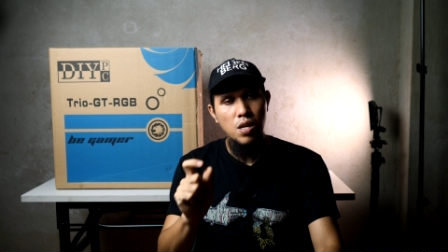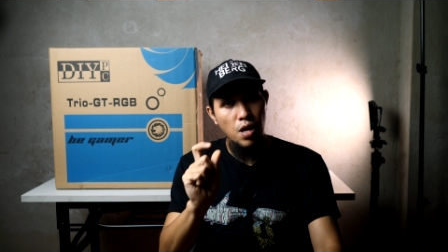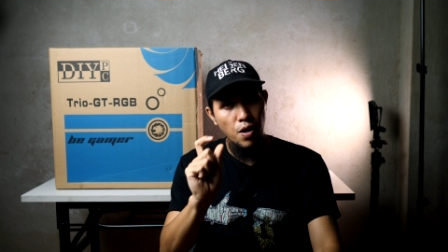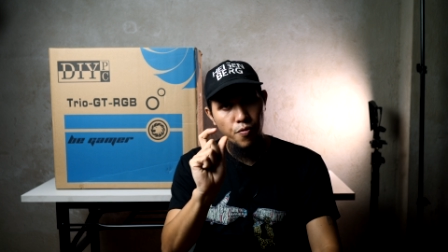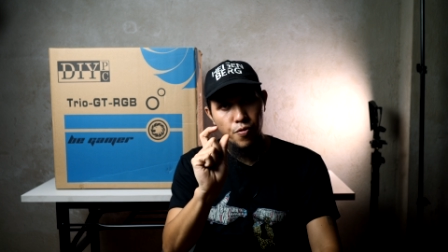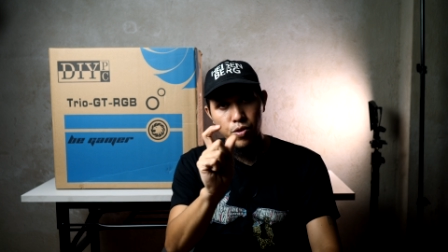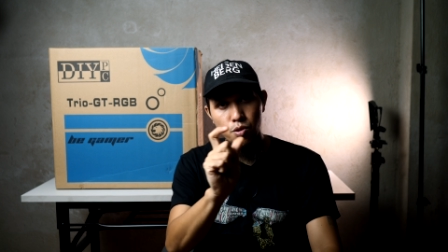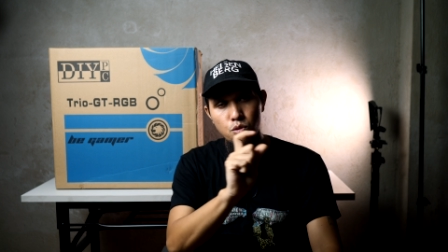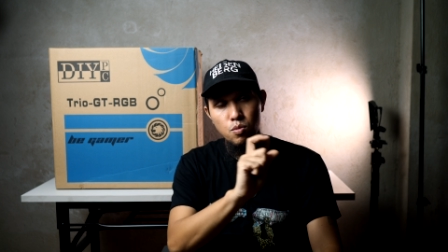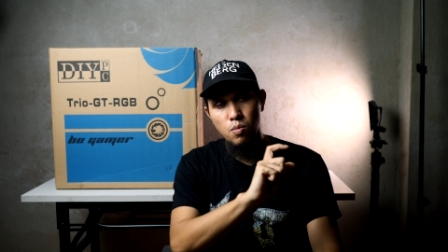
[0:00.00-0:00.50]
a
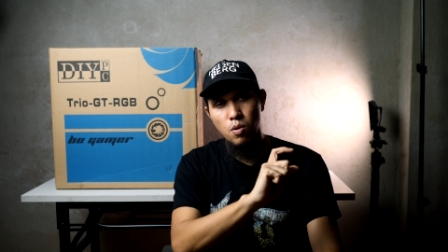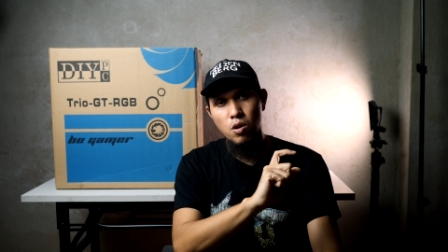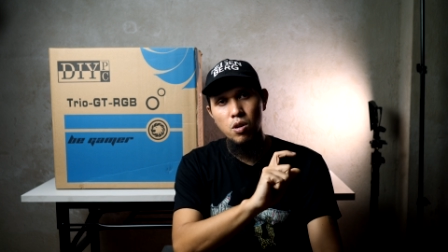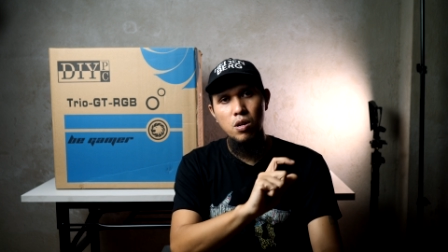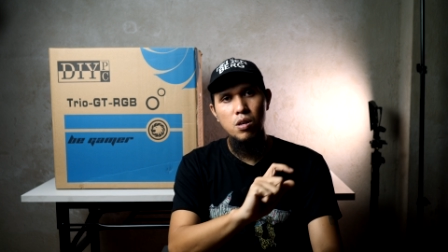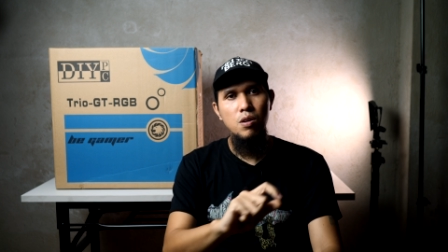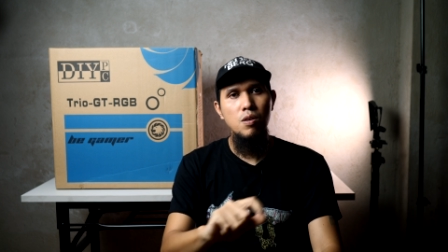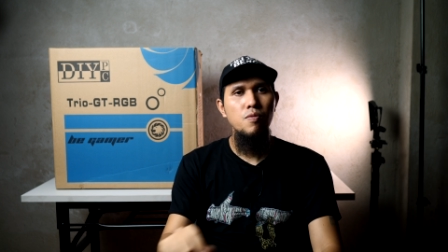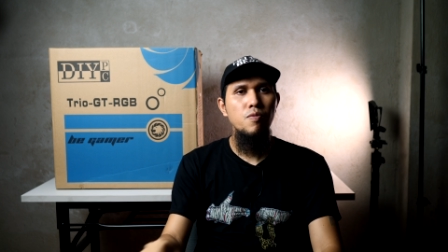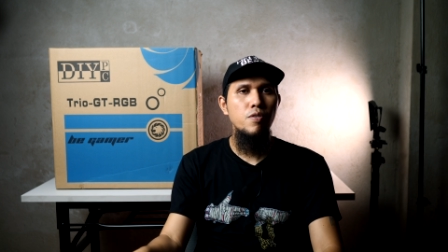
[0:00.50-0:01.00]
few
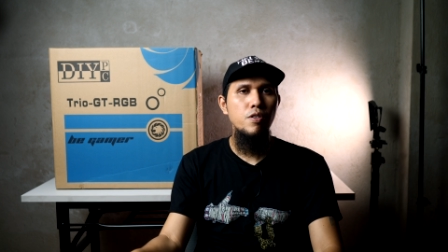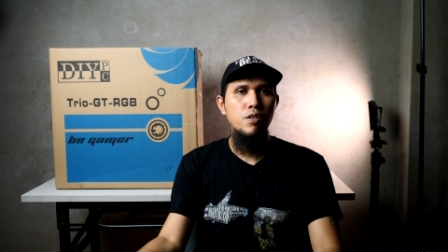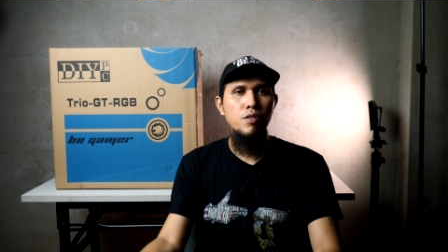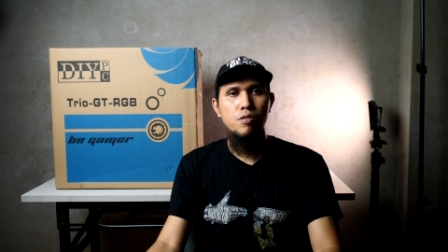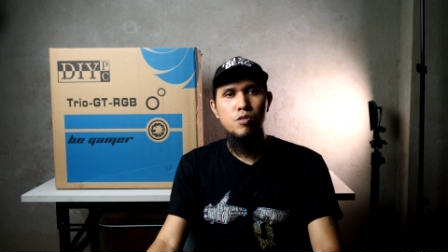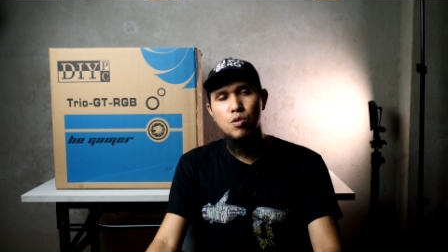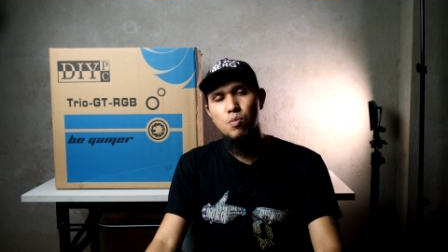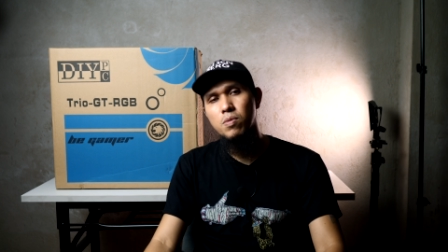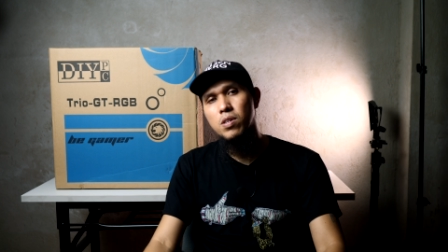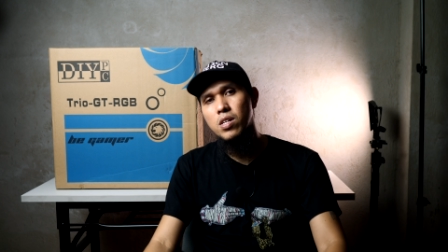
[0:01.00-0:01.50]
more for
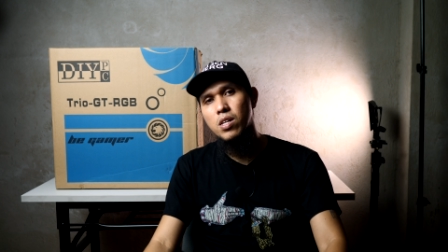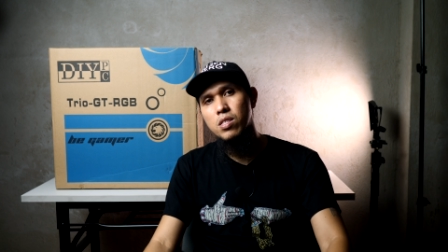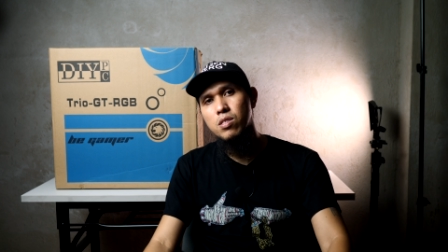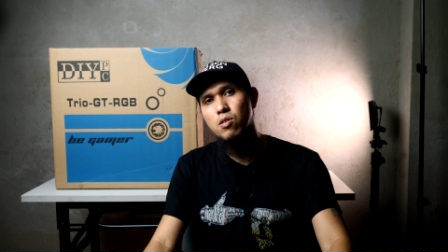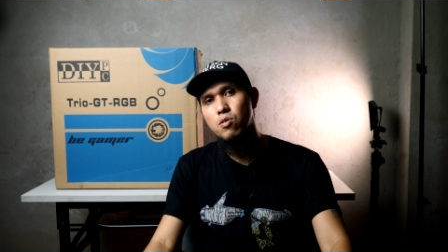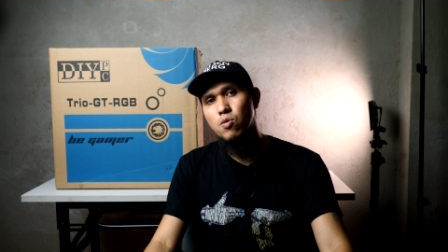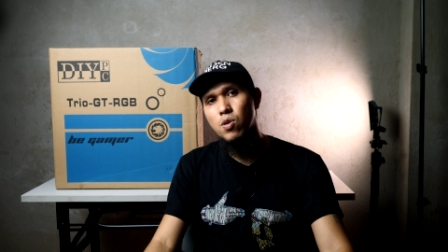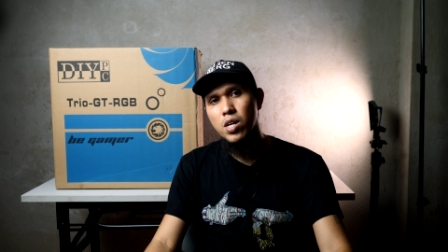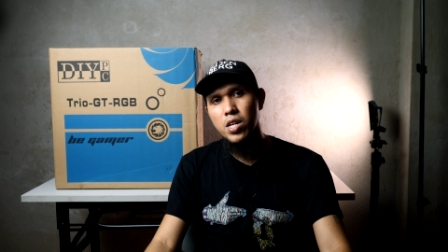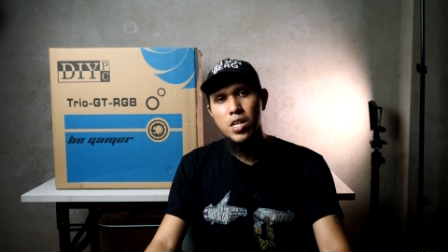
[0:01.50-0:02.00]
you to be in
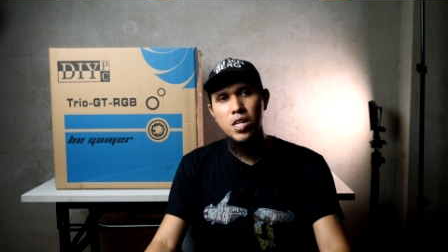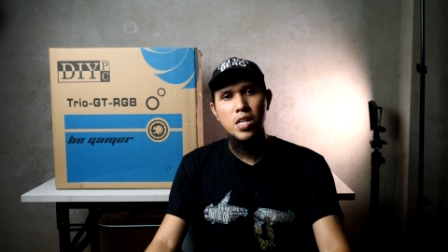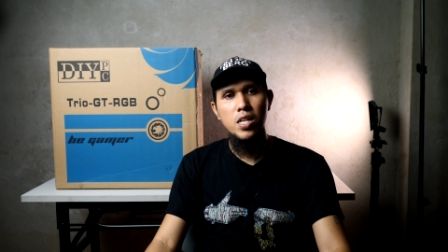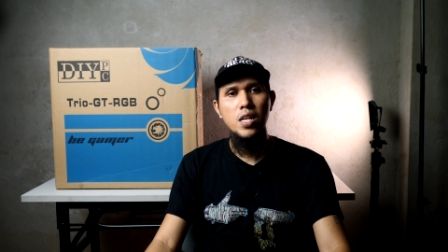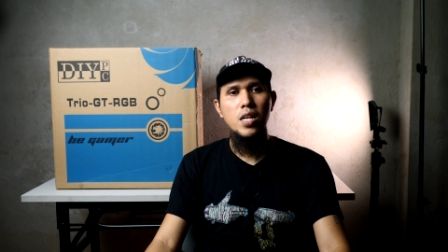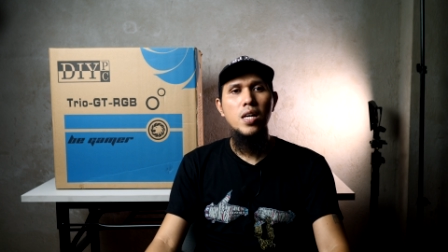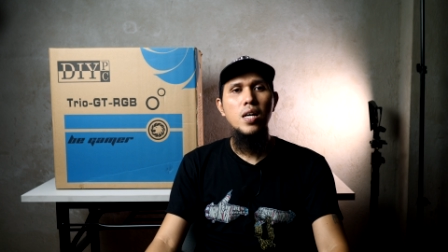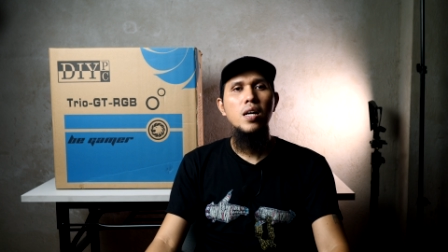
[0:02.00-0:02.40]
the running.